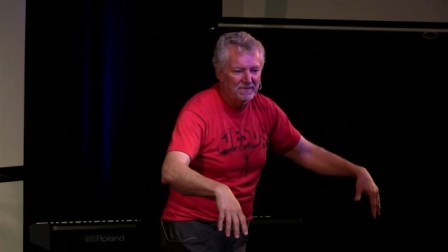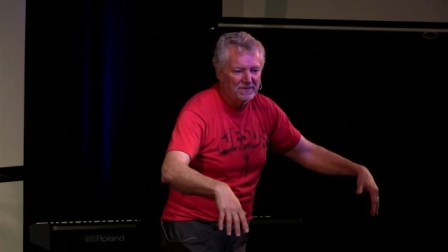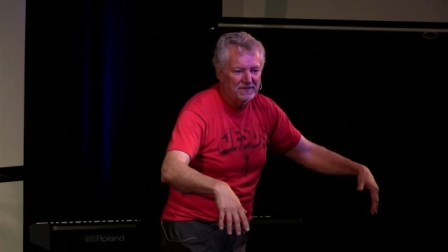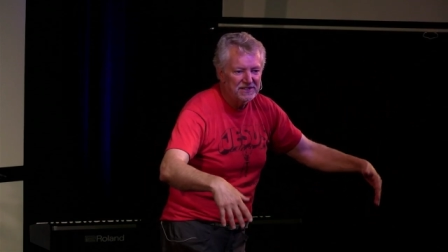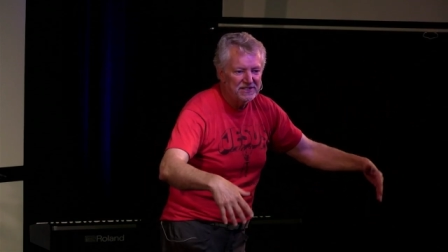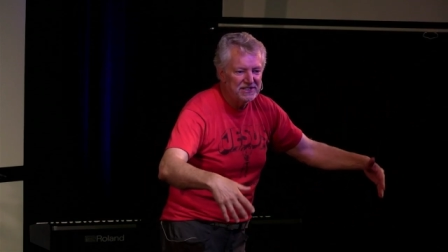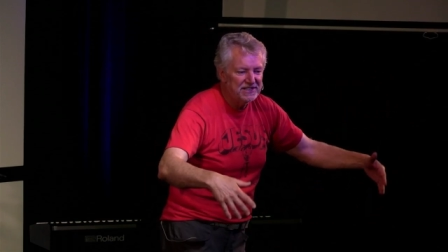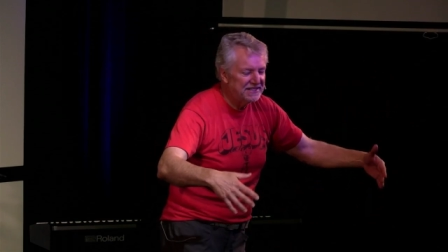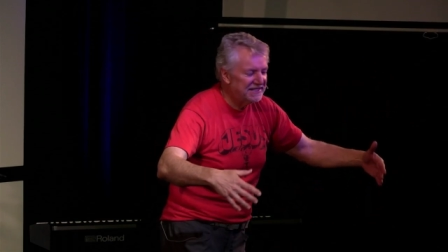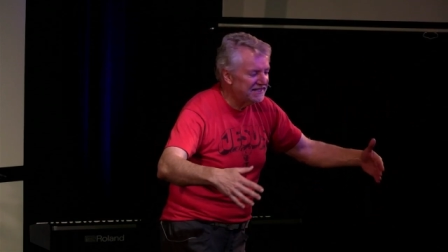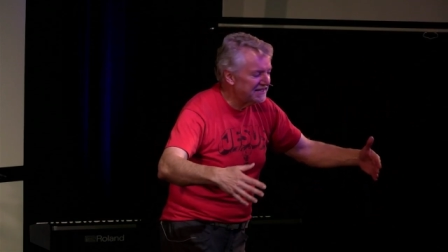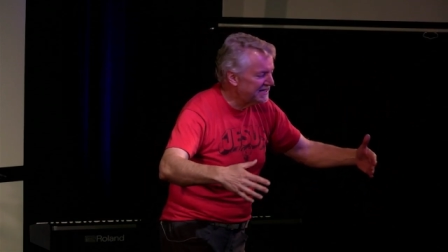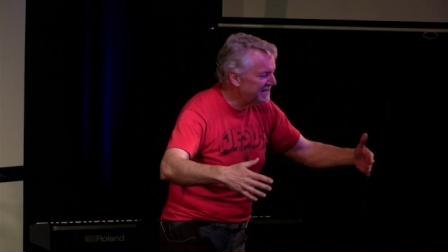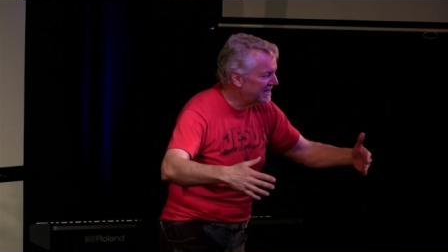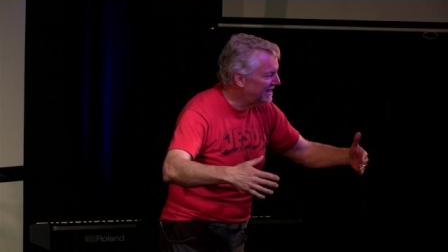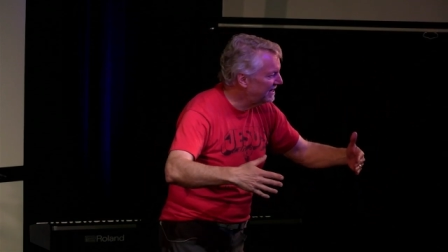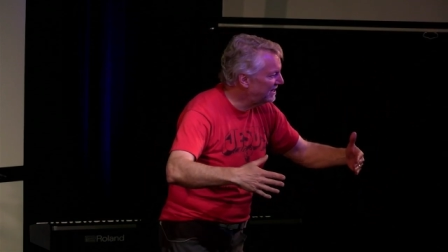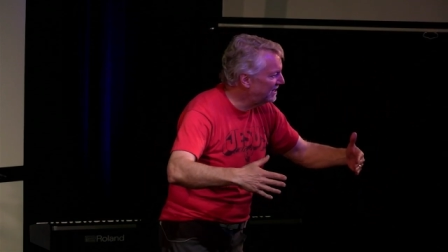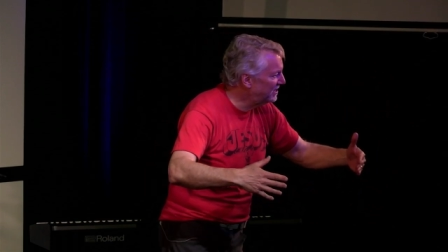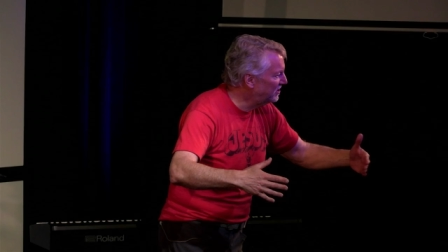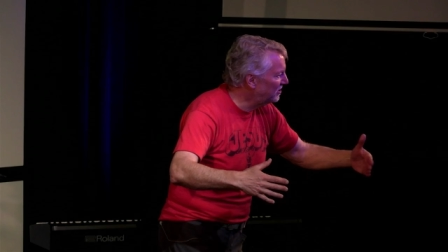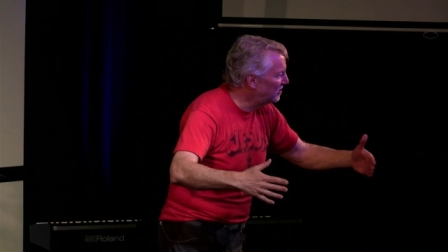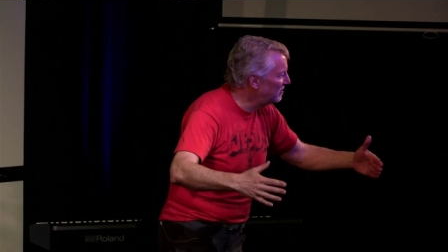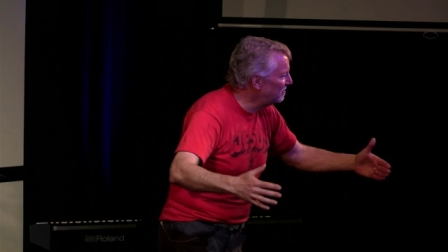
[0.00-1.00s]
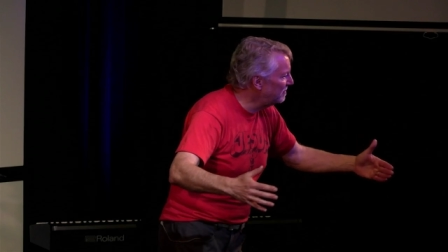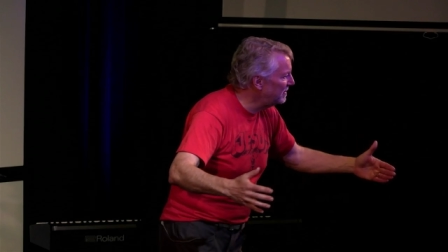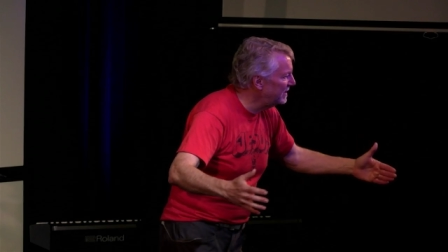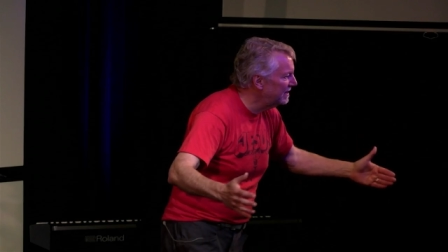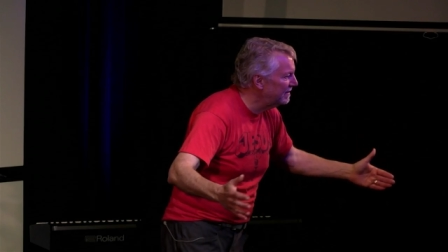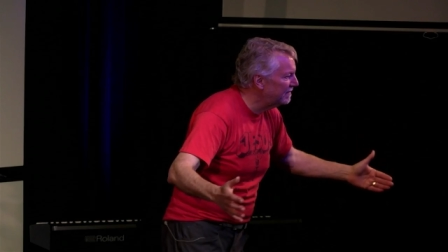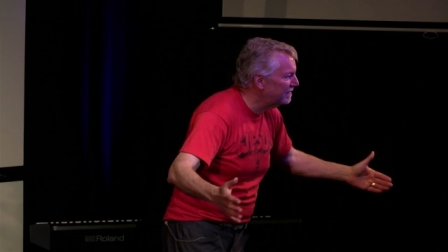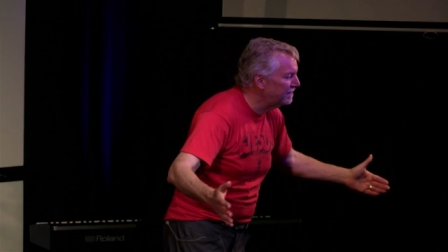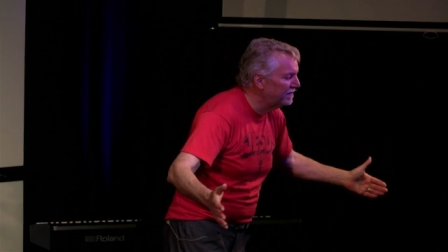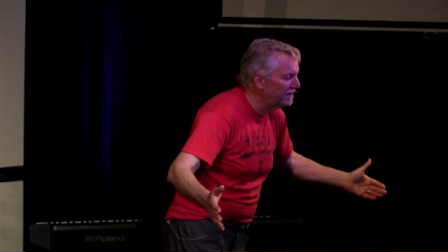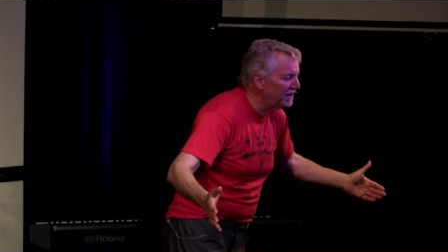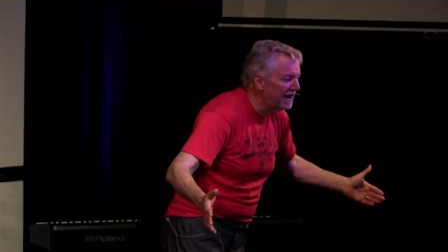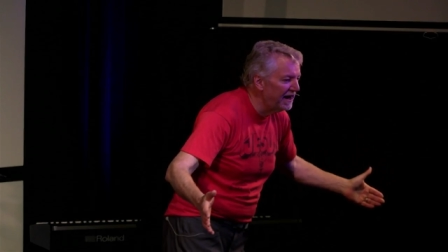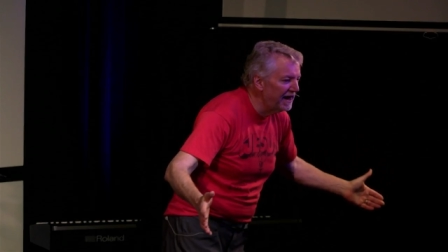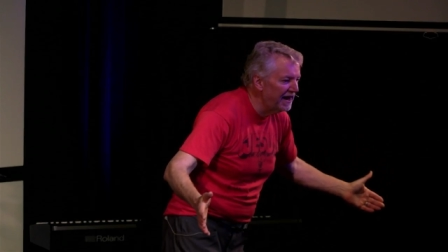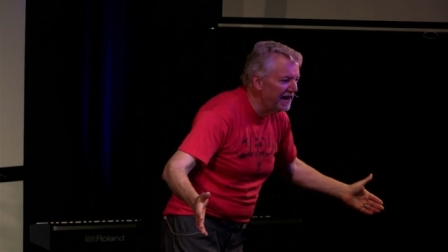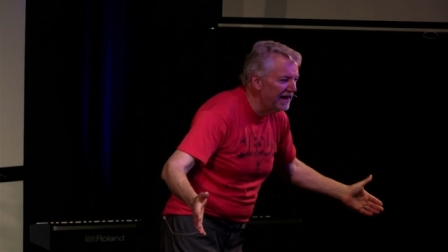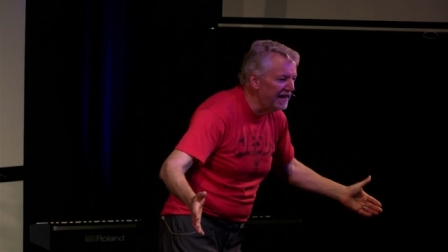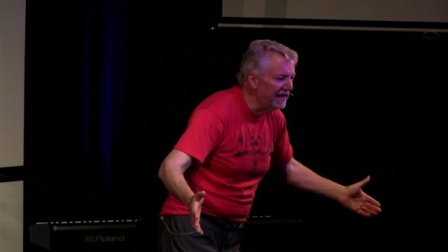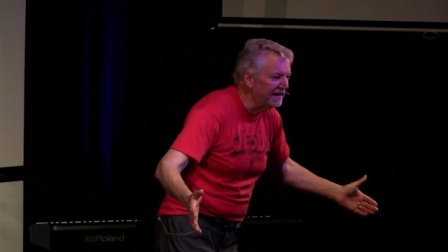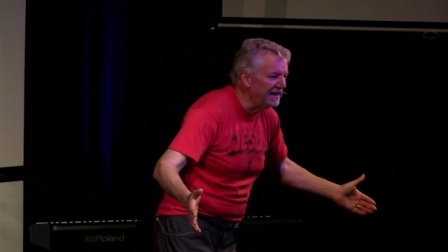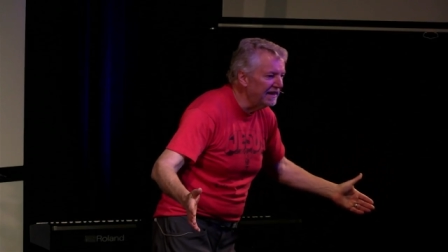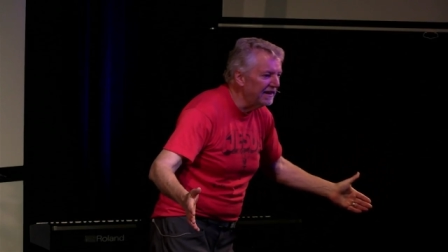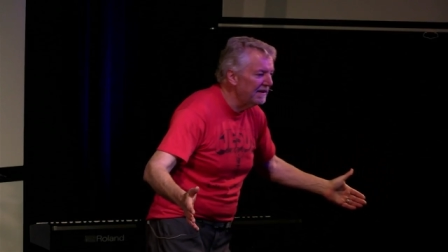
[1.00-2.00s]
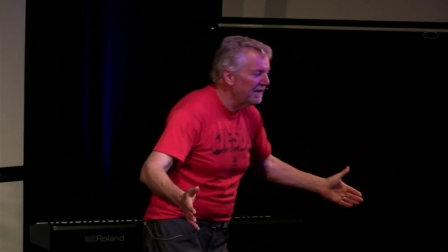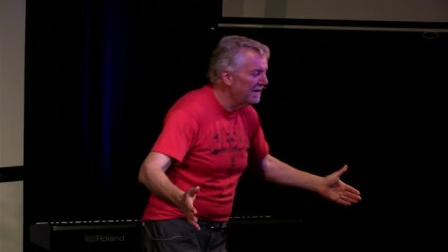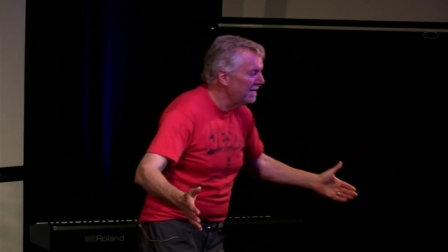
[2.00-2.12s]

Jesus said, Don't be afraid.